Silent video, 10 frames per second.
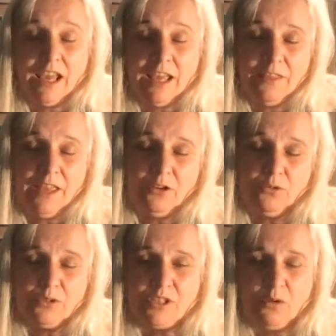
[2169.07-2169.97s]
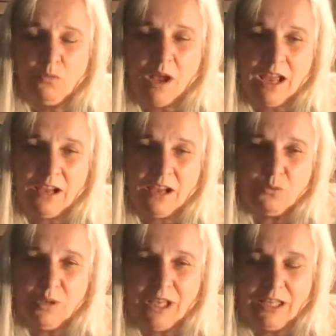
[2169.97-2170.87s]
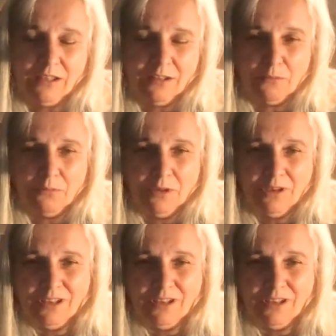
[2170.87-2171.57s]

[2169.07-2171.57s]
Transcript: And then also, how do we eat them?